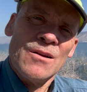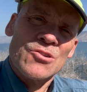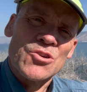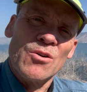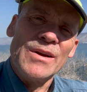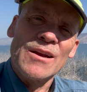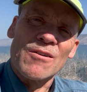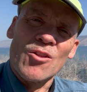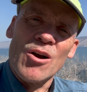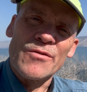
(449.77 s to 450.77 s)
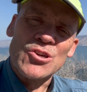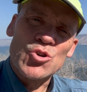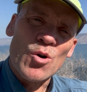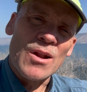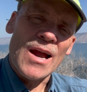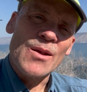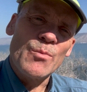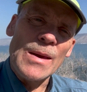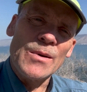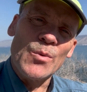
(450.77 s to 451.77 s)
So here along the shoreline,
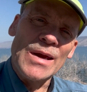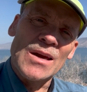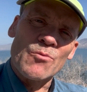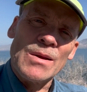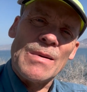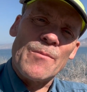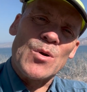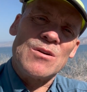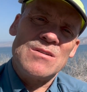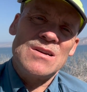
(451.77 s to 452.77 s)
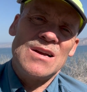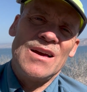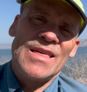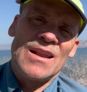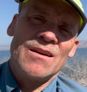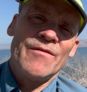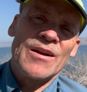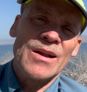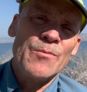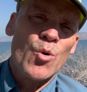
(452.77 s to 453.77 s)
maybe we can remember that a
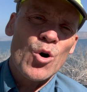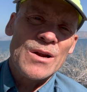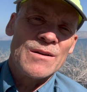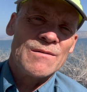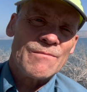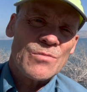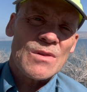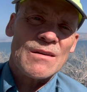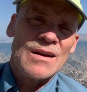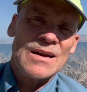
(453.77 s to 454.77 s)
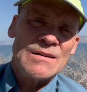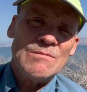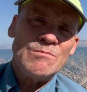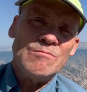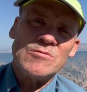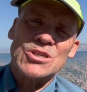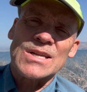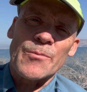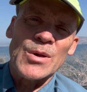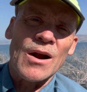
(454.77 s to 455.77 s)
very important
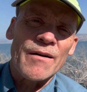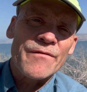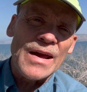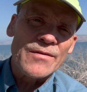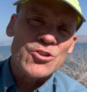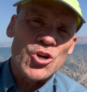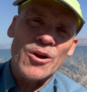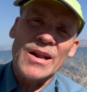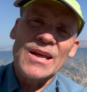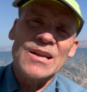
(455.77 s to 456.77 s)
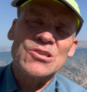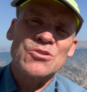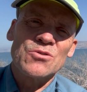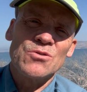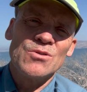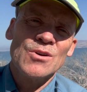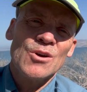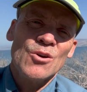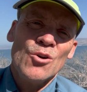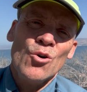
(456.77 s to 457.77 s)
step in our faith journey is to
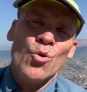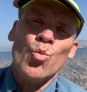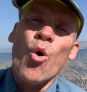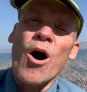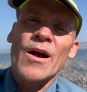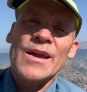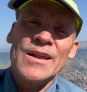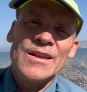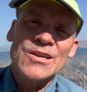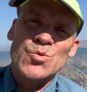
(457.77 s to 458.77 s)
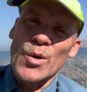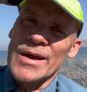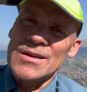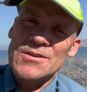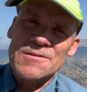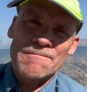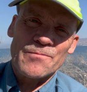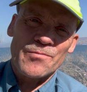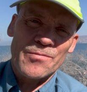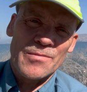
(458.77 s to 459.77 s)
walk in his ways,
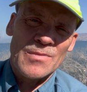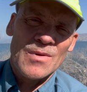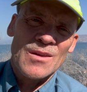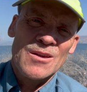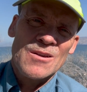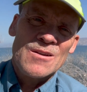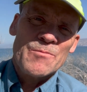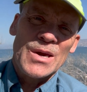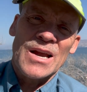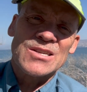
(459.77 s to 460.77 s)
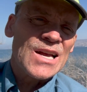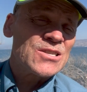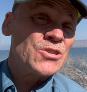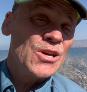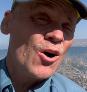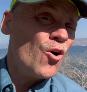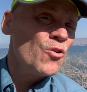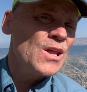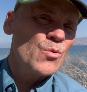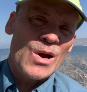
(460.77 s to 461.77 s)
because that's the
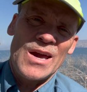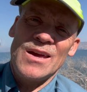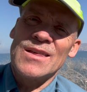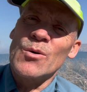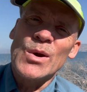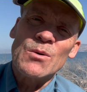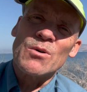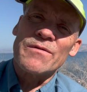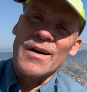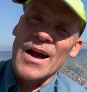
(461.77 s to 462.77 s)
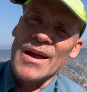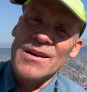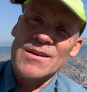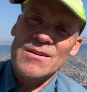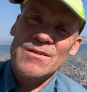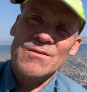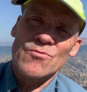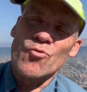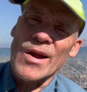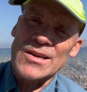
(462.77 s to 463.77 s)
only way that we will find
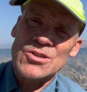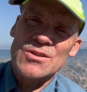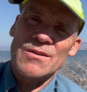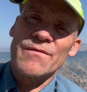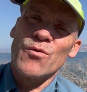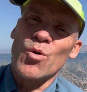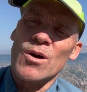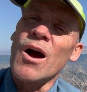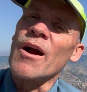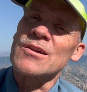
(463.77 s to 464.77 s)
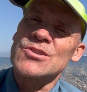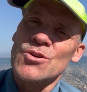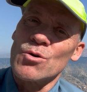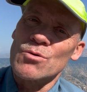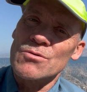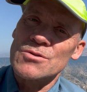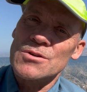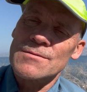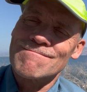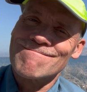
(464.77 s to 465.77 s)
rest for our souls.